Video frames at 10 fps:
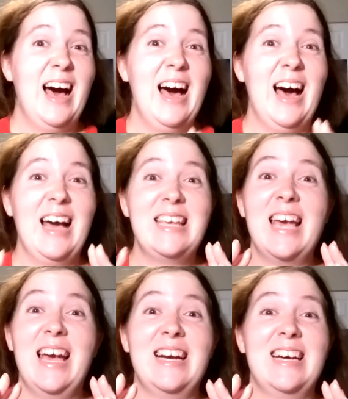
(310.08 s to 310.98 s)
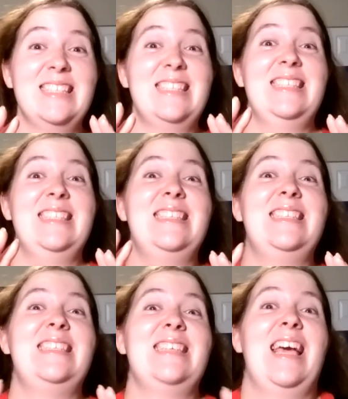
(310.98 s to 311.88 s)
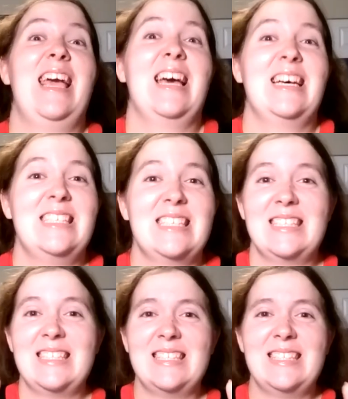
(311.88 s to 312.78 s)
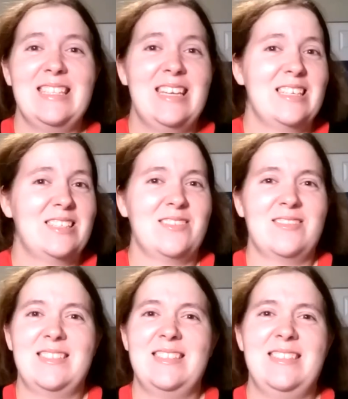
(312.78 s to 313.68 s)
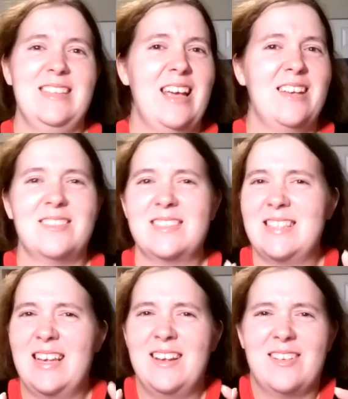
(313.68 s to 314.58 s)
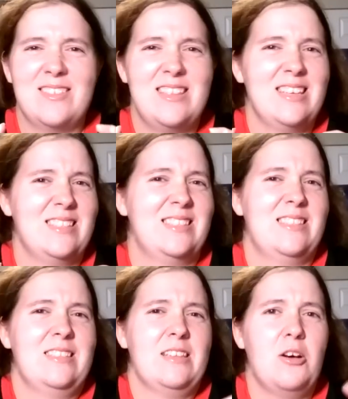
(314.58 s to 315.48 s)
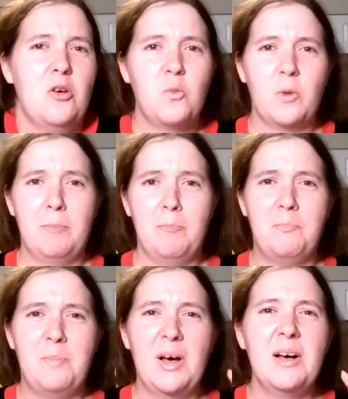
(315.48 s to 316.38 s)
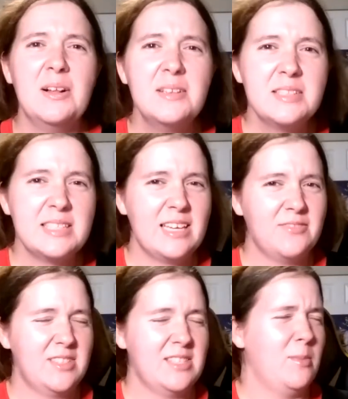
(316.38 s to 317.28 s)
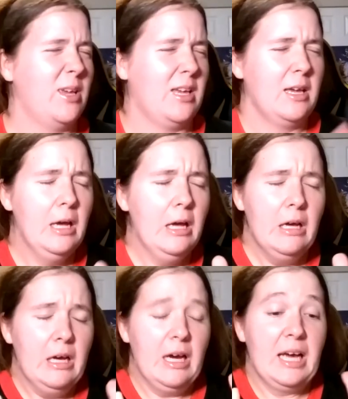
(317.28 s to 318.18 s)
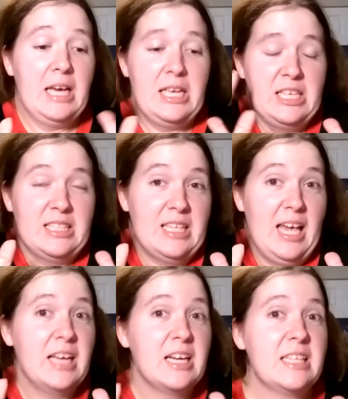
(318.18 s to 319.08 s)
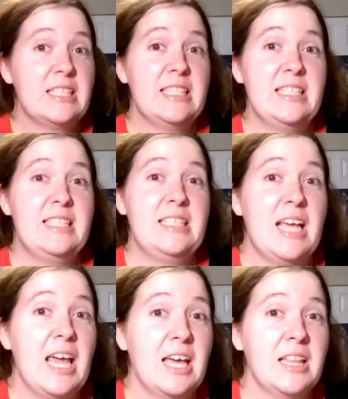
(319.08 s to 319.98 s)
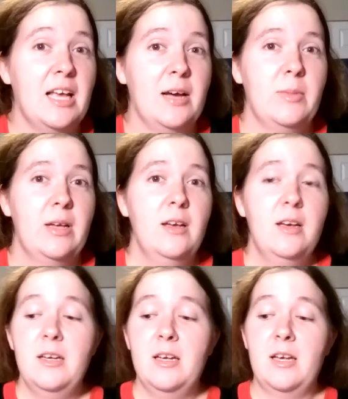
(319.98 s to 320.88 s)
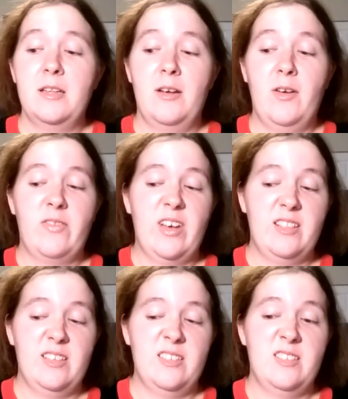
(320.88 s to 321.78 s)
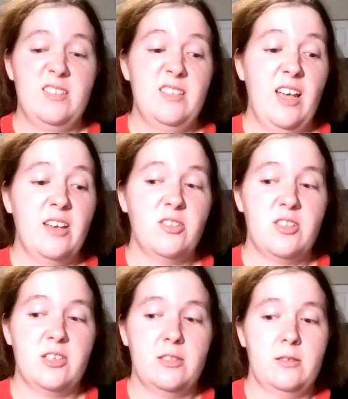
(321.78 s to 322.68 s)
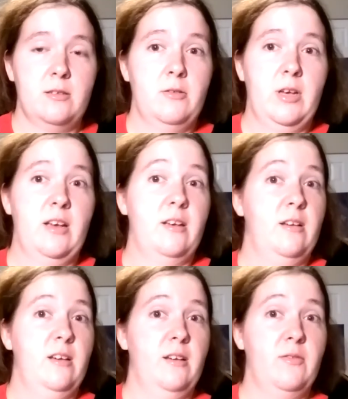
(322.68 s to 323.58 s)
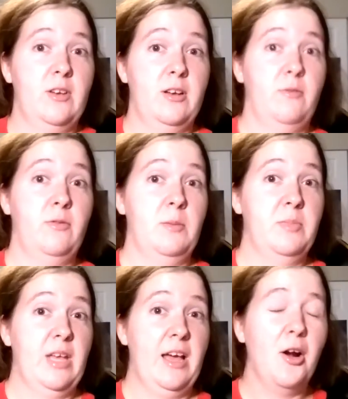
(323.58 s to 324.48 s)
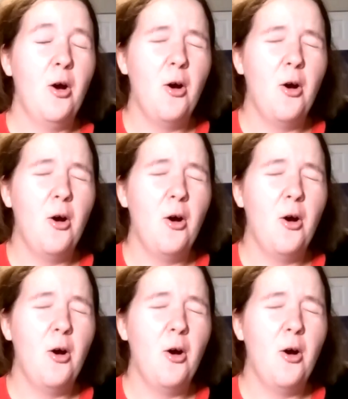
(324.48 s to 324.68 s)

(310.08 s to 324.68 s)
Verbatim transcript: I cannot stand slugs or snails. They are just so repulsive to me. I just cannot stand them. And now I've got this snail just, okay, I've got to flip that over.